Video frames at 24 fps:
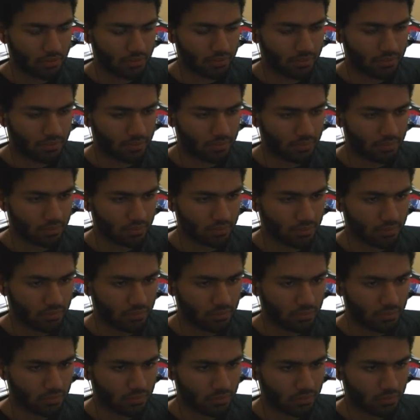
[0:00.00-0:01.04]

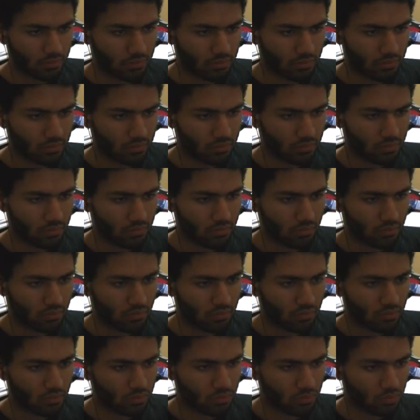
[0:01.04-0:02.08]

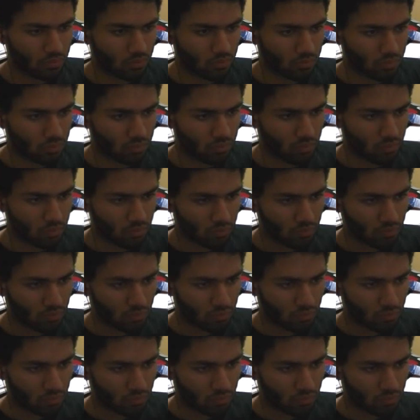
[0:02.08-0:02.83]
Nobody speaks.